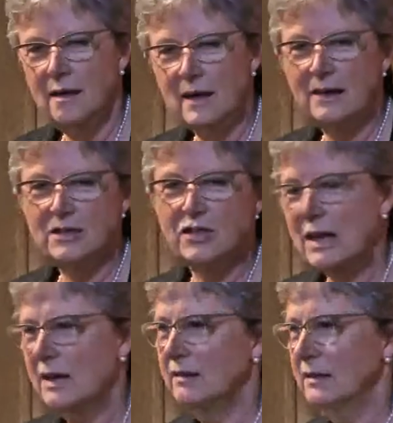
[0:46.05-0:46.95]

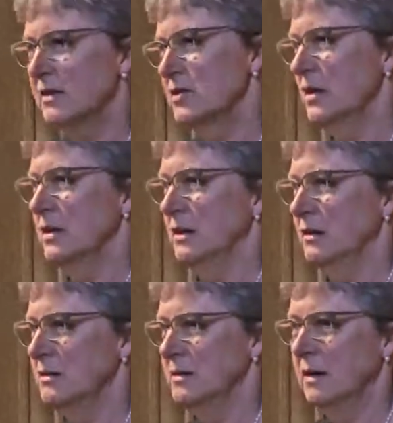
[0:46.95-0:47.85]
English Catholic
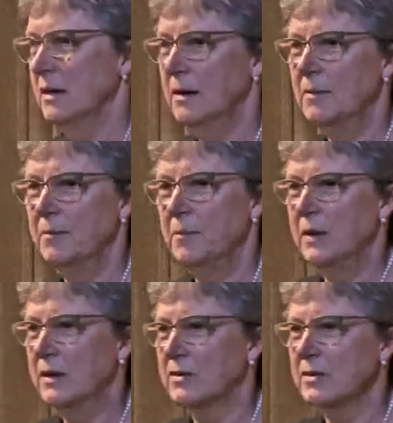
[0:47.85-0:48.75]
circles,
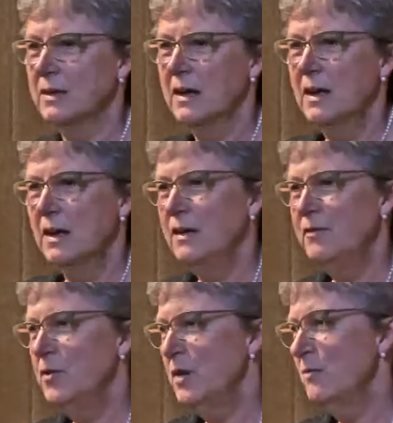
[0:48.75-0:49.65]
because
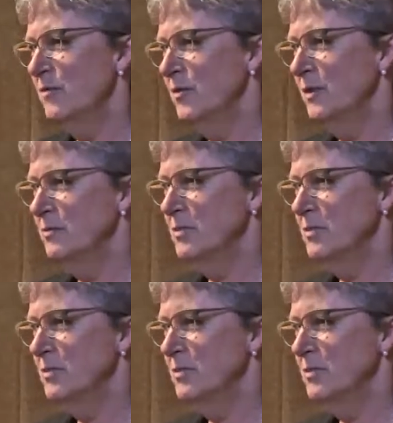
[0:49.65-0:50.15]
if you come from the